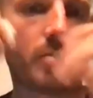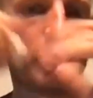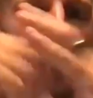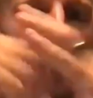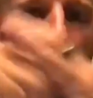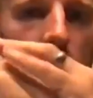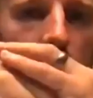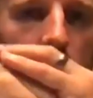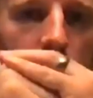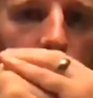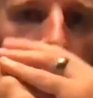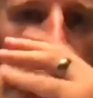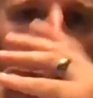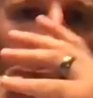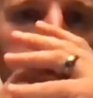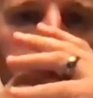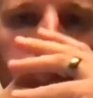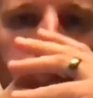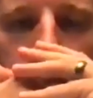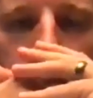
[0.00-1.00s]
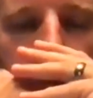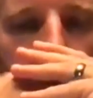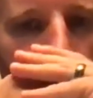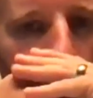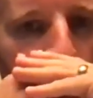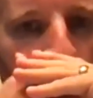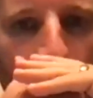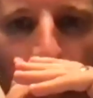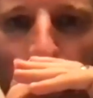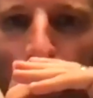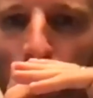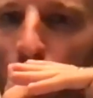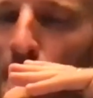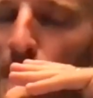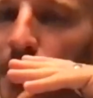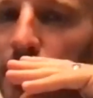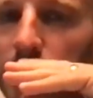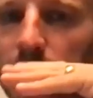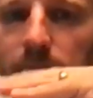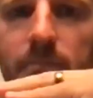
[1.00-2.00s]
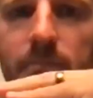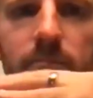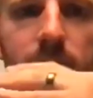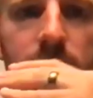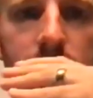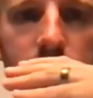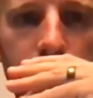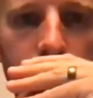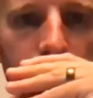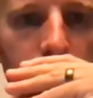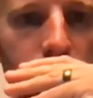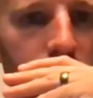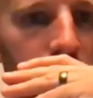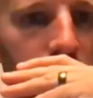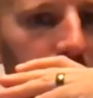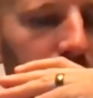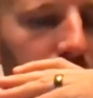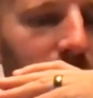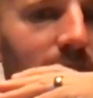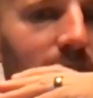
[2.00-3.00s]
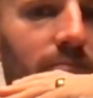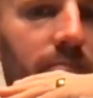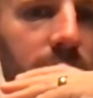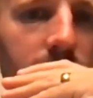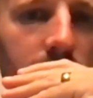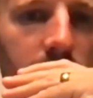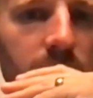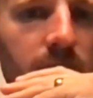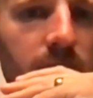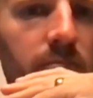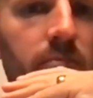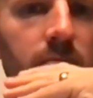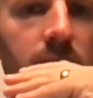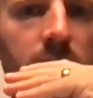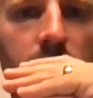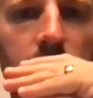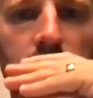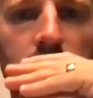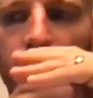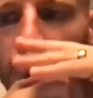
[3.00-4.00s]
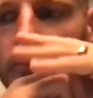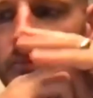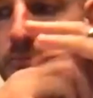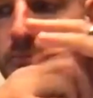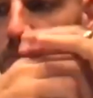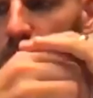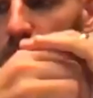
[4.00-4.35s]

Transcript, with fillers: same division. They just won the league. It was a strange uh, transfer because